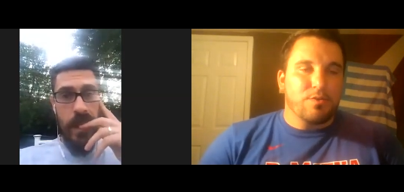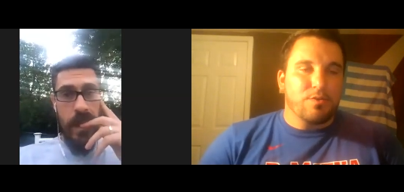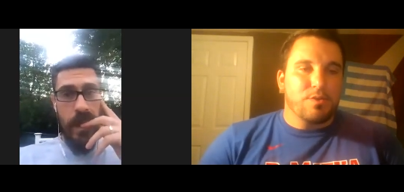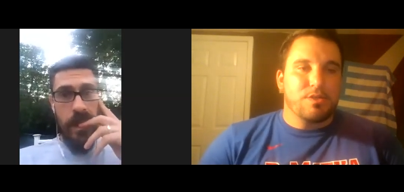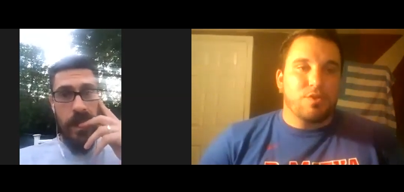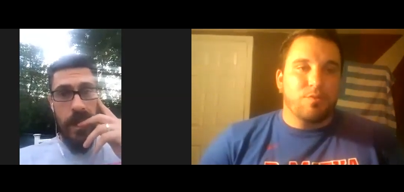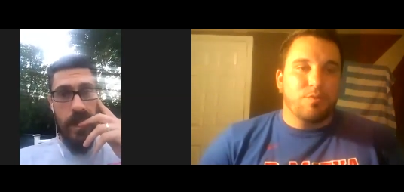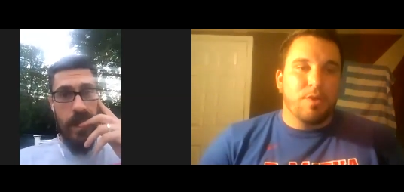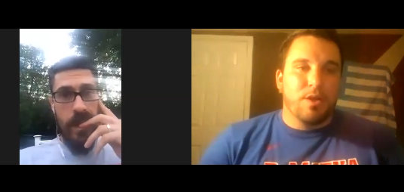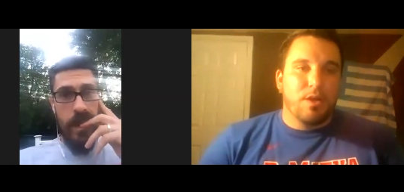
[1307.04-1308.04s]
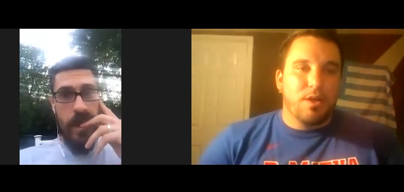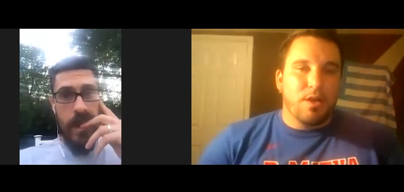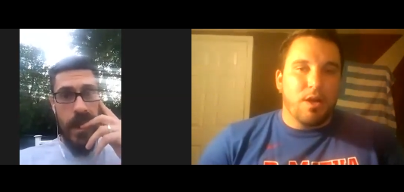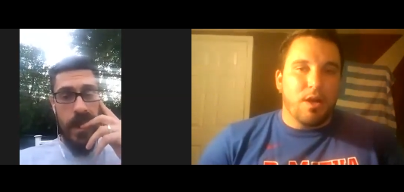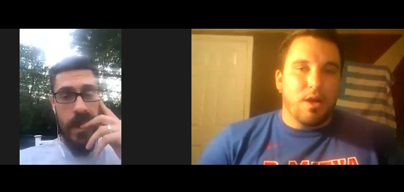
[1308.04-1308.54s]
Speaker 1: doing a Zoom
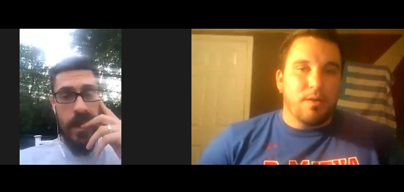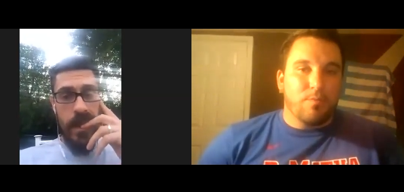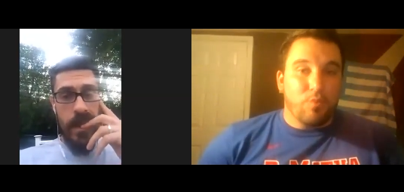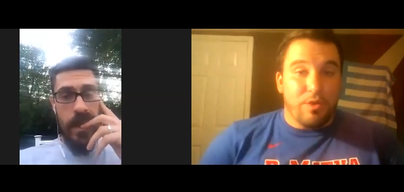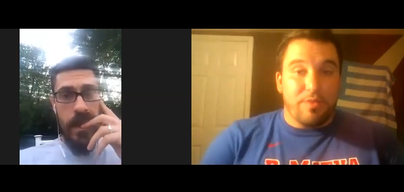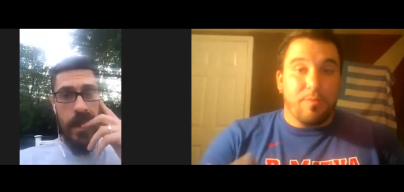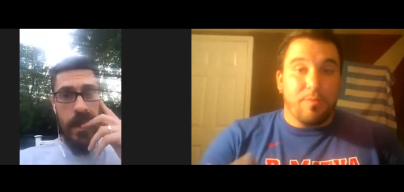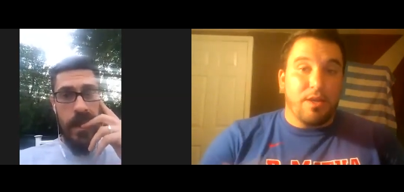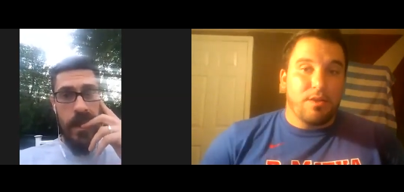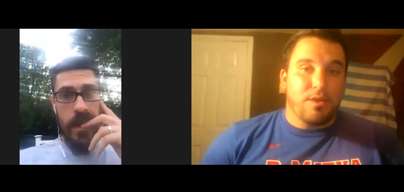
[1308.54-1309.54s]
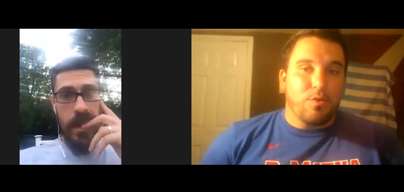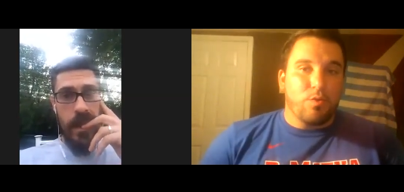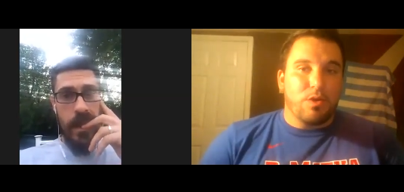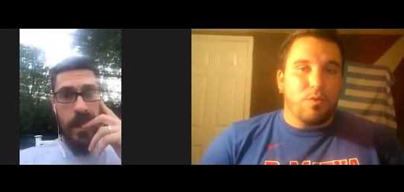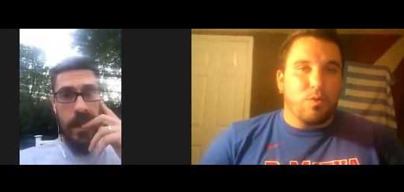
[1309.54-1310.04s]
um, with me, you know,
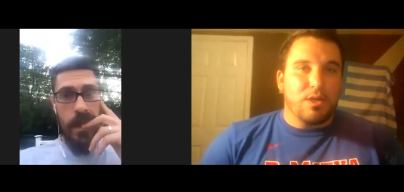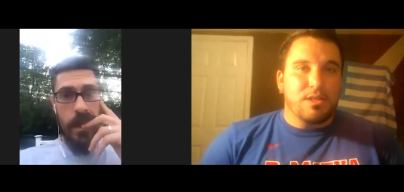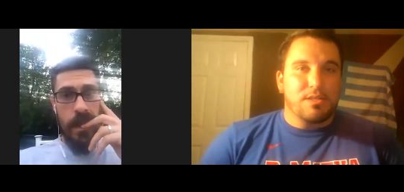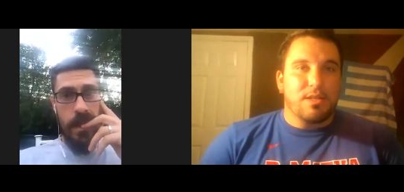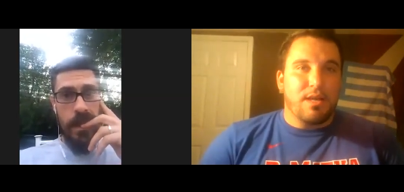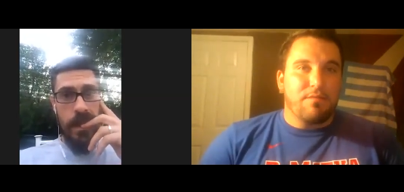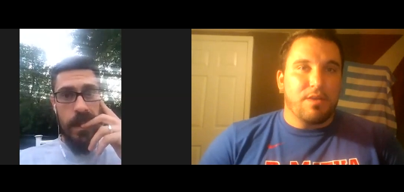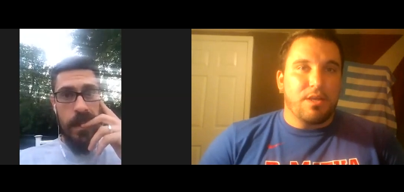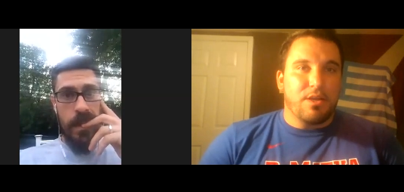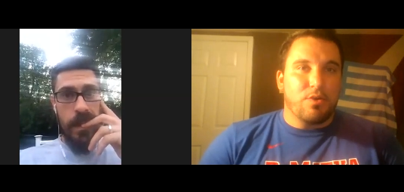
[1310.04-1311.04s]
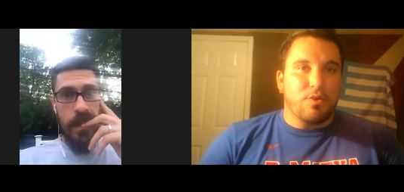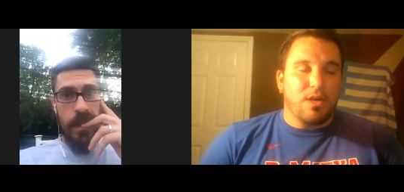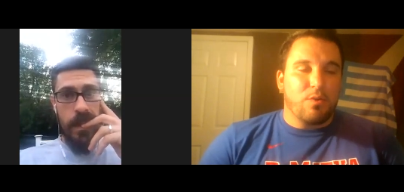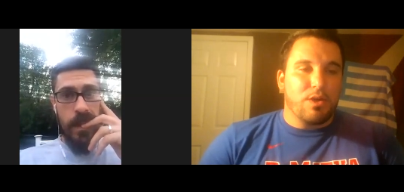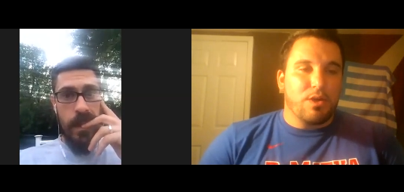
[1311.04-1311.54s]
what, what is in that video,
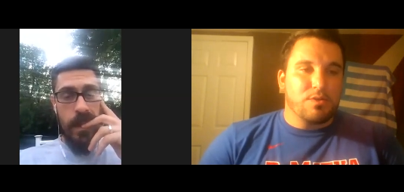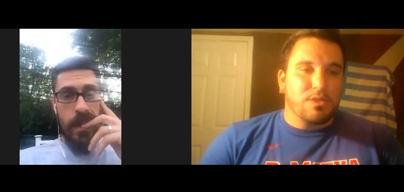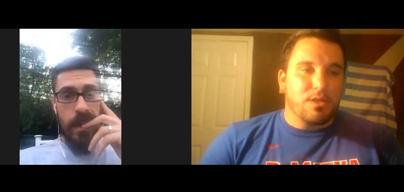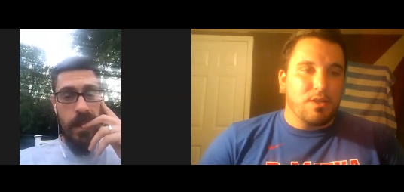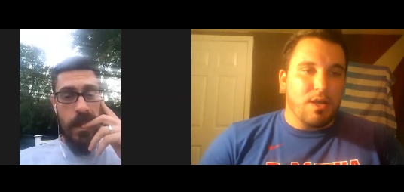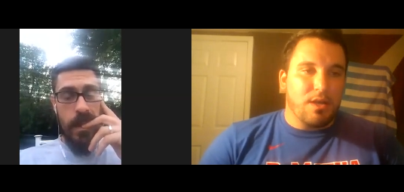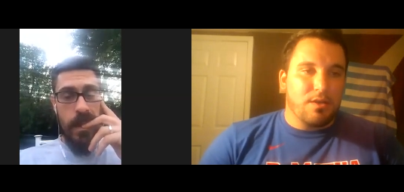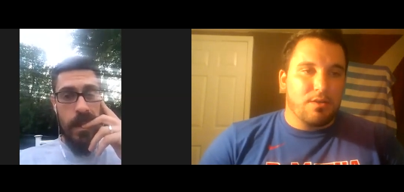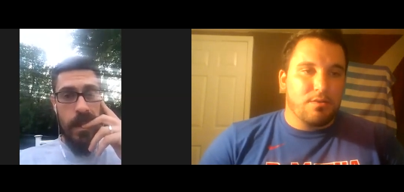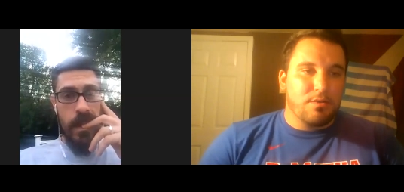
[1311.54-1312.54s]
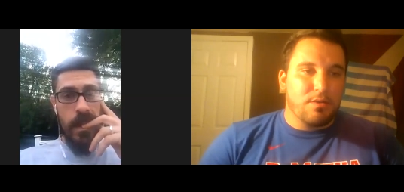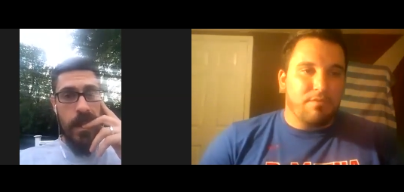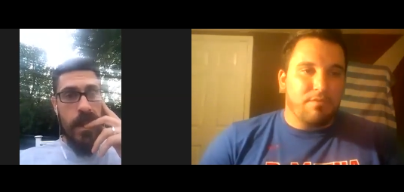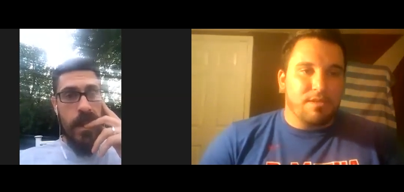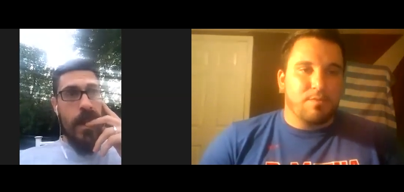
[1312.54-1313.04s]
kind of what goes into that?
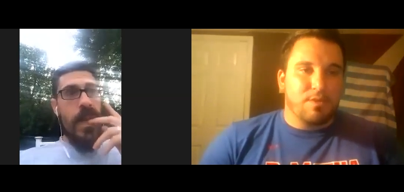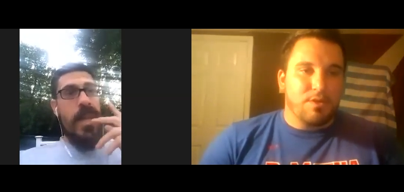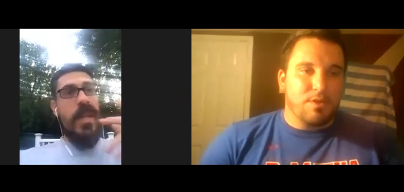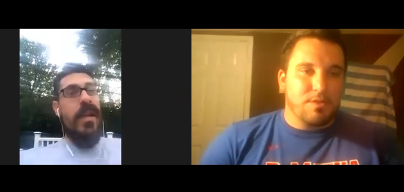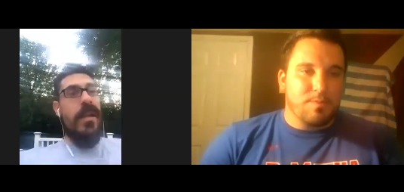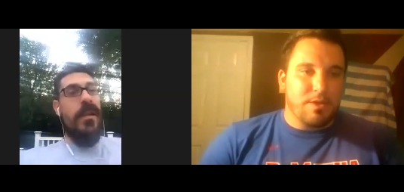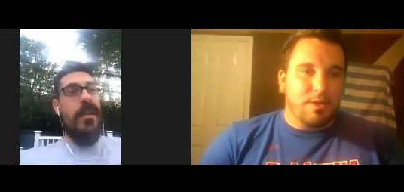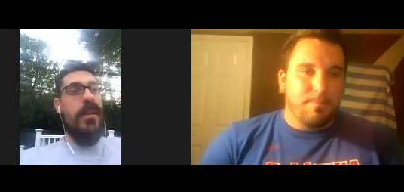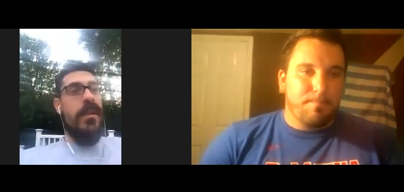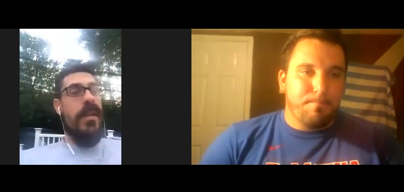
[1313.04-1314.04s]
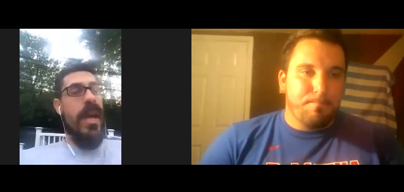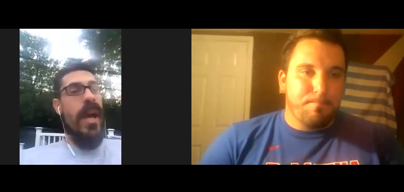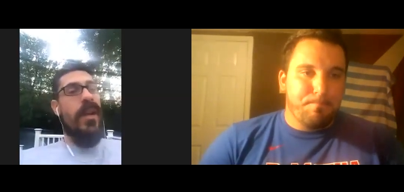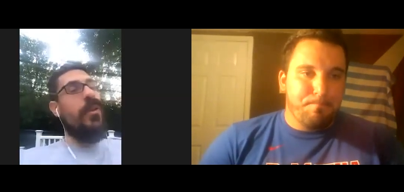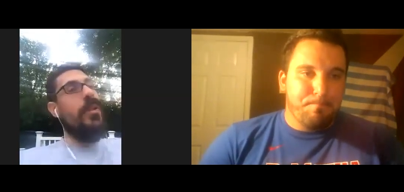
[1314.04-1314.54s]
If that's
Speaker 2: okay.
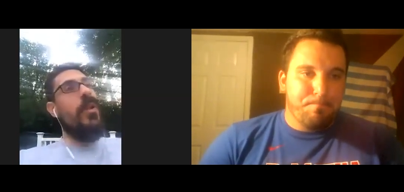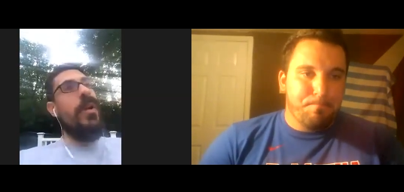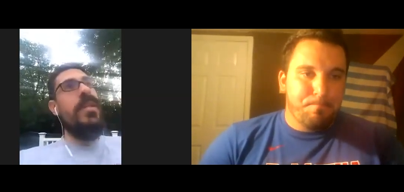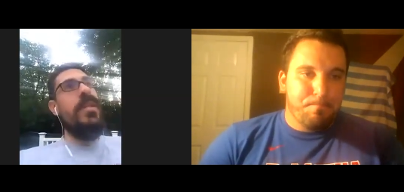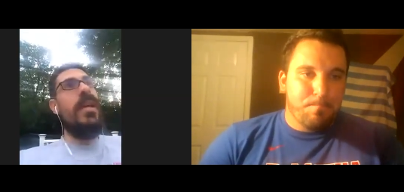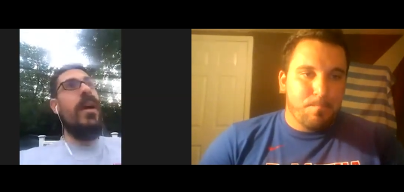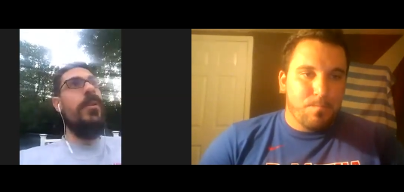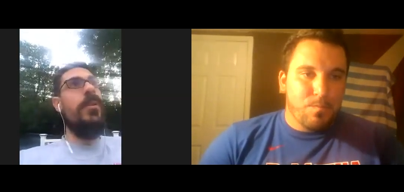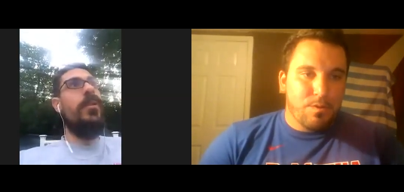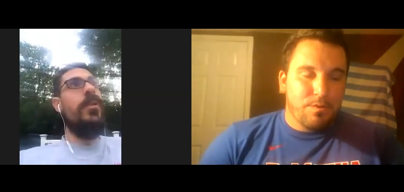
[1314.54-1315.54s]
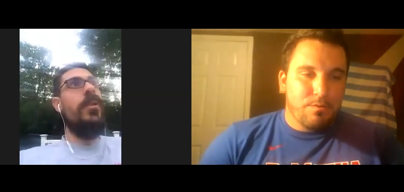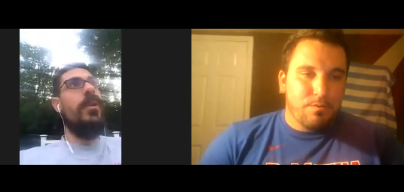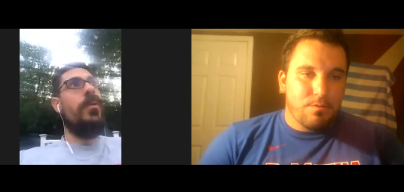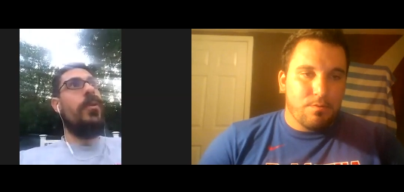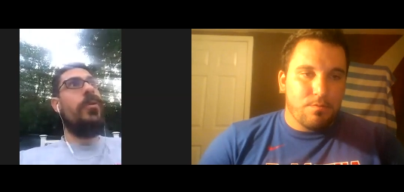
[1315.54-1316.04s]
Yeah. So, you know, anytime you're
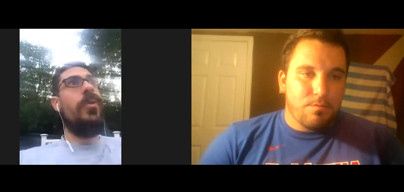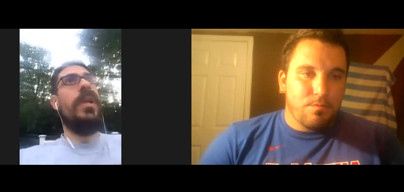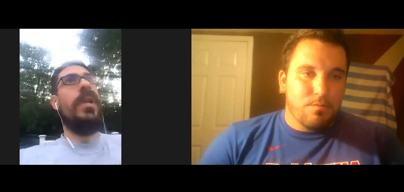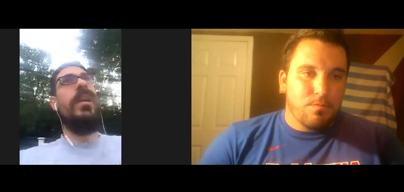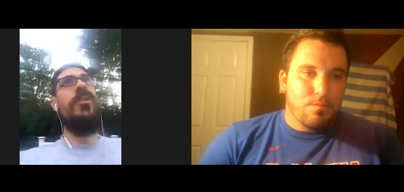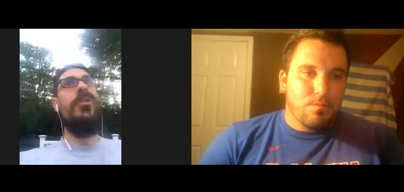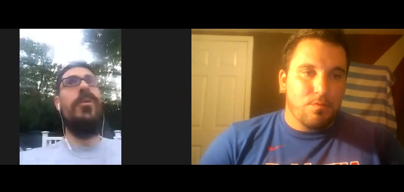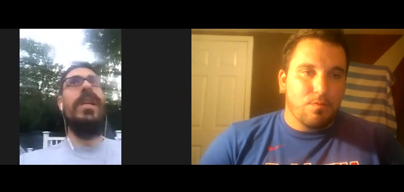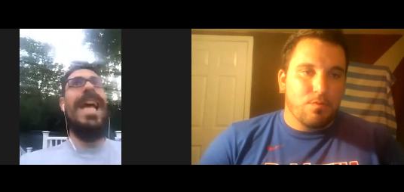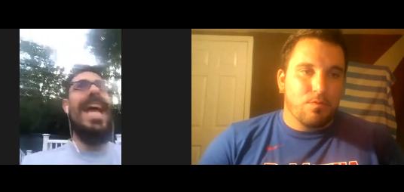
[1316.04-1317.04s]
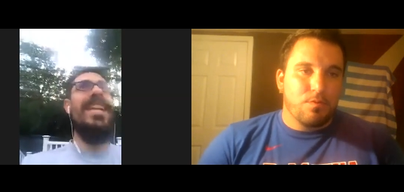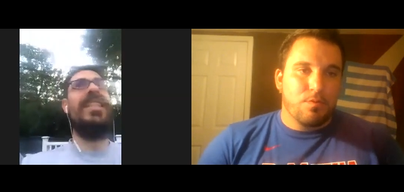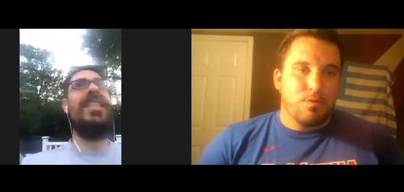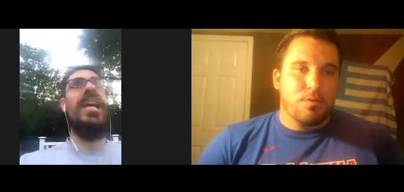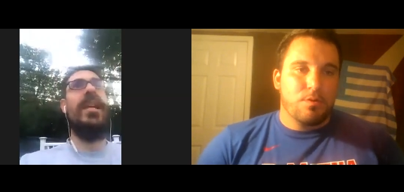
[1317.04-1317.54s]
recruiting kids, you're really
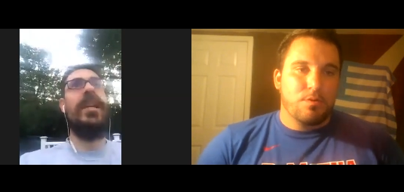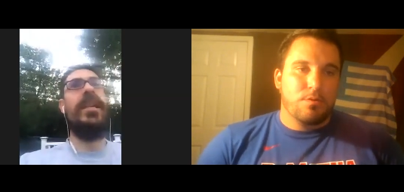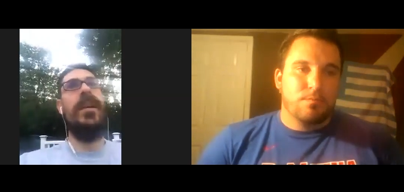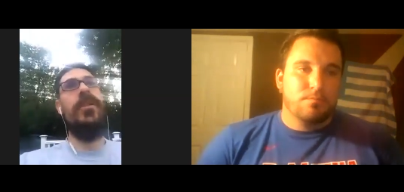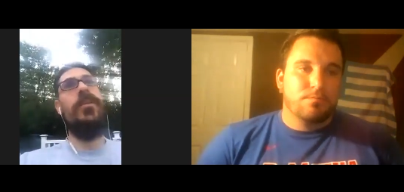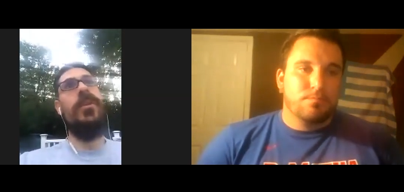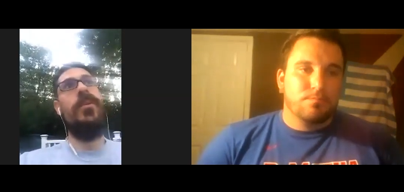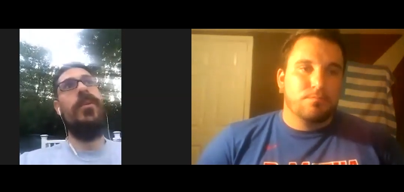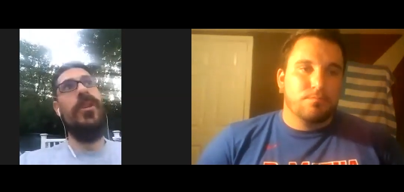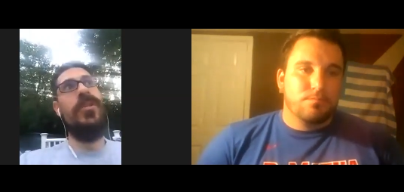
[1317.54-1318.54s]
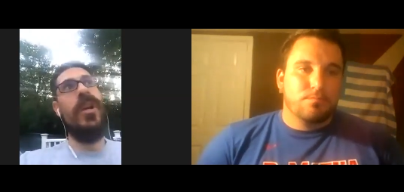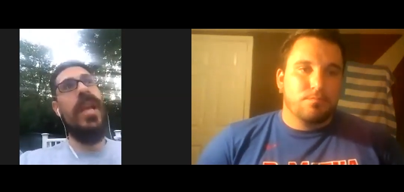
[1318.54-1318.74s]
educating kids. You're, you're really trying to